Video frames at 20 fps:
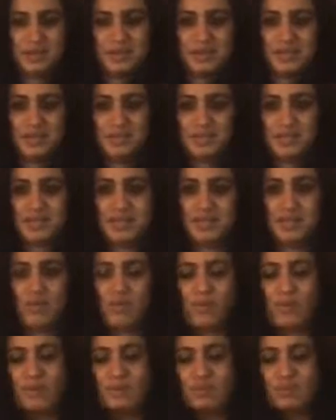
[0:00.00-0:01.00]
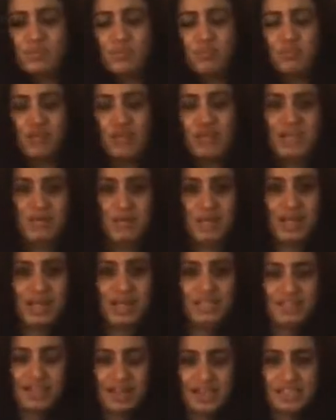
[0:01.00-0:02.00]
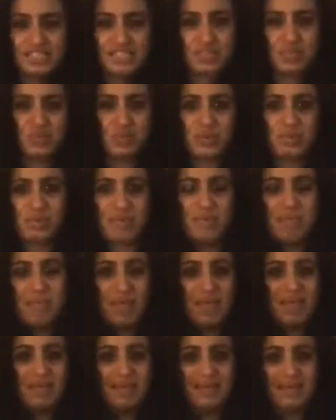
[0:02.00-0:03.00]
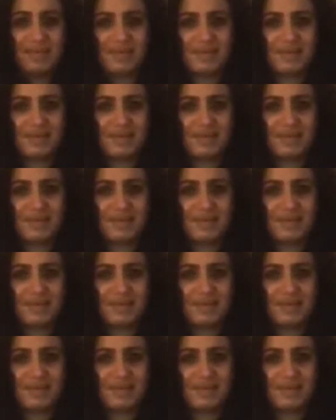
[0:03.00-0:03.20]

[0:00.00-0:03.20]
but they also bring you in connection with the myth